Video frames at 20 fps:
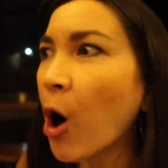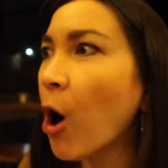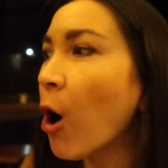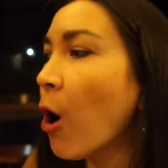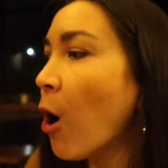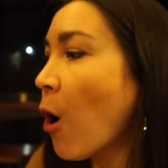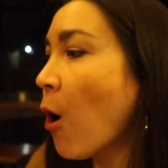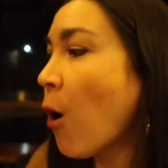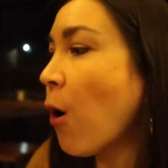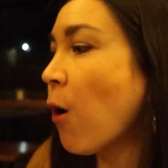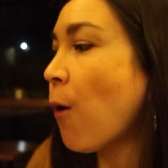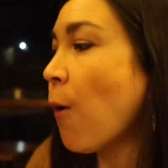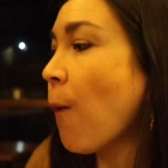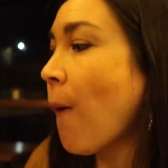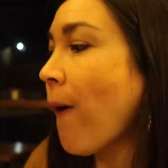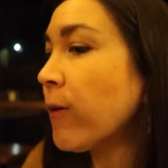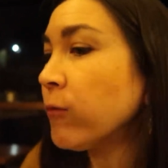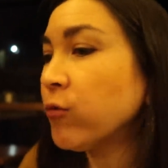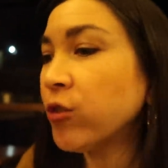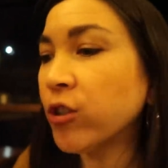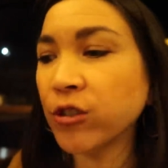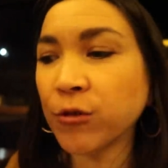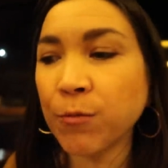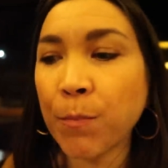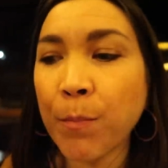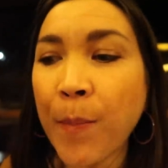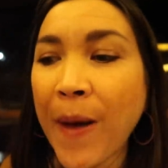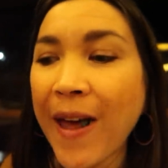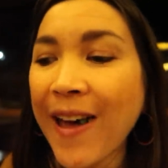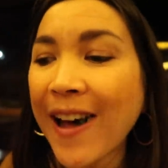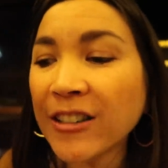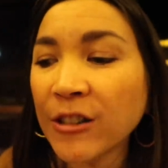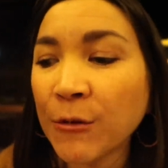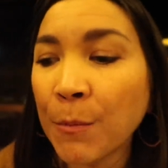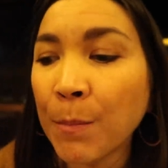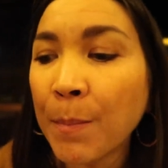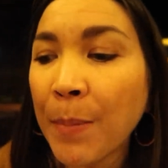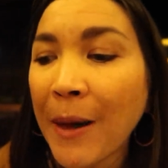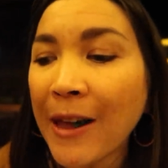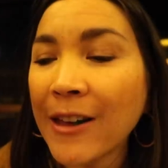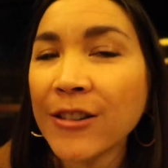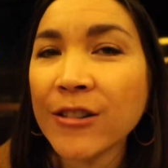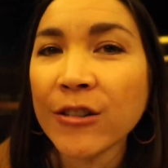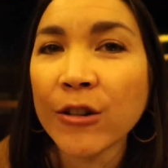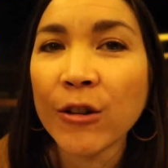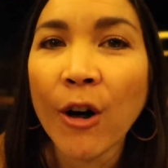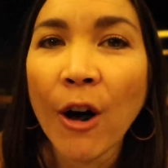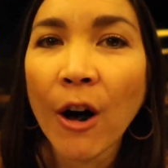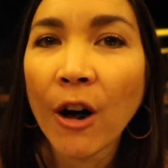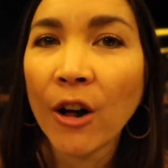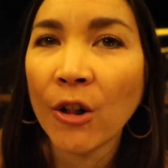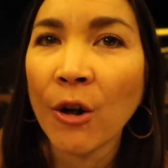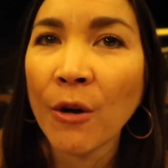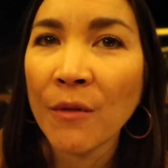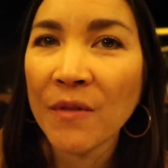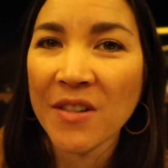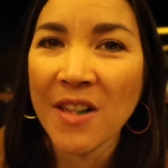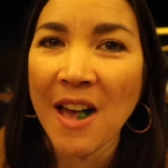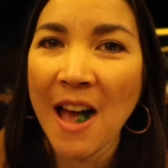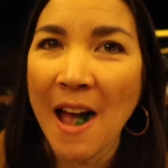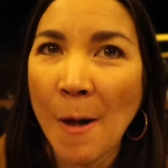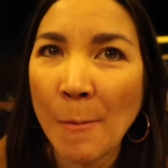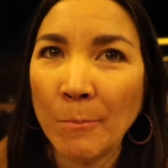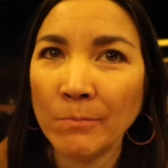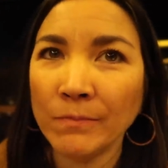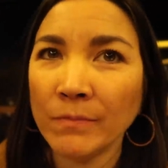Oh, there's that's basil all over that.